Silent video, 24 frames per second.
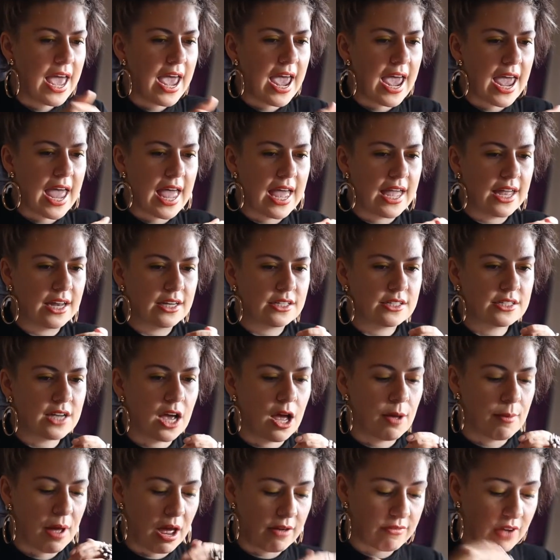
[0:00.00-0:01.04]
And
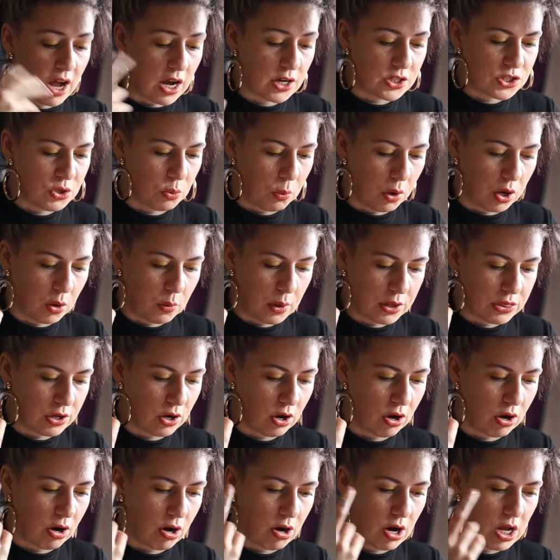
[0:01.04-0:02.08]
I've gotten to work with
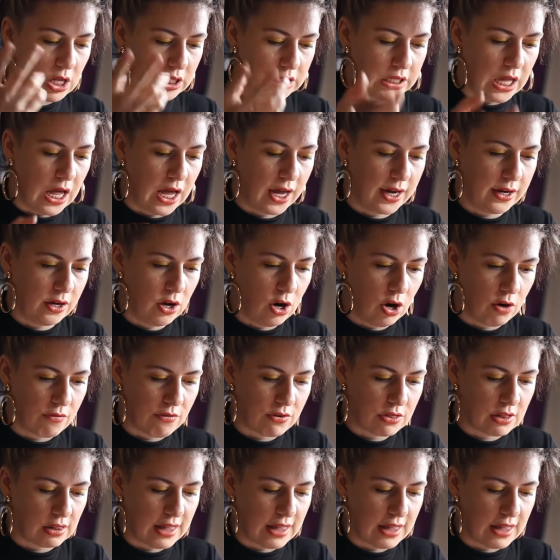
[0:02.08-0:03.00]
her a lot over the